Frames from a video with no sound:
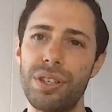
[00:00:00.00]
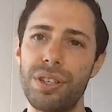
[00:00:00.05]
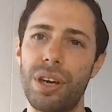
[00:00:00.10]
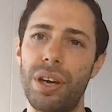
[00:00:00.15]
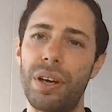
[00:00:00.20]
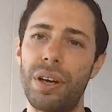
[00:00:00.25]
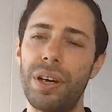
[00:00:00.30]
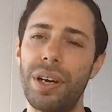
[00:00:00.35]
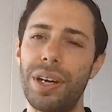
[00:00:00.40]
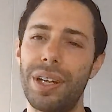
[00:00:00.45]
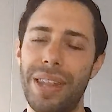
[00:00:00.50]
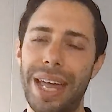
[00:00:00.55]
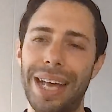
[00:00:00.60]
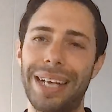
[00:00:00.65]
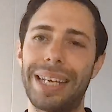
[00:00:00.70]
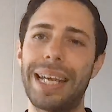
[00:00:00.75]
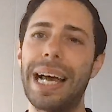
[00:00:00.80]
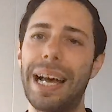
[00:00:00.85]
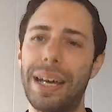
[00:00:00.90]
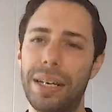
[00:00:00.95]
So
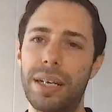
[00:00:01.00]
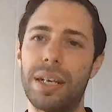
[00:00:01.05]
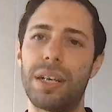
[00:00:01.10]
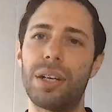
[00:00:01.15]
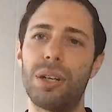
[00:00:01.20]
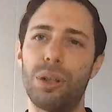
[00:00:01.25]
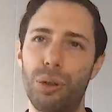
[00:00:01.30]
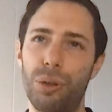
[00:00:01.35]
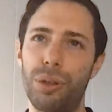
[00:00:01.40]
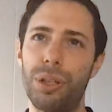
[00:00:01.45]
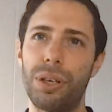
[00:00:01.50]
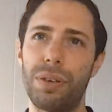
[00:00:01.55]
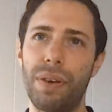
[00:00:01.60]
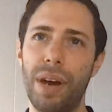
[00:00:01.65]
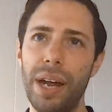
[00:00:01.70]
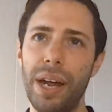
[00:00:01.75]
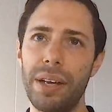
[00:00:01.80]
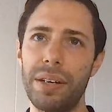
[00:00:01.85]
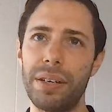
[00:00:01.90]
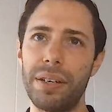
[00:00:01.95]
that can't include the
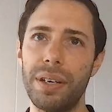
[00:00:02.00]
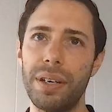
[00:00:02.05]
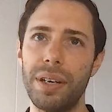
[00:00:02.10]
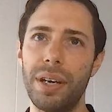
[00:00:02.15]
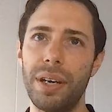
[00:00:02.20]
grant.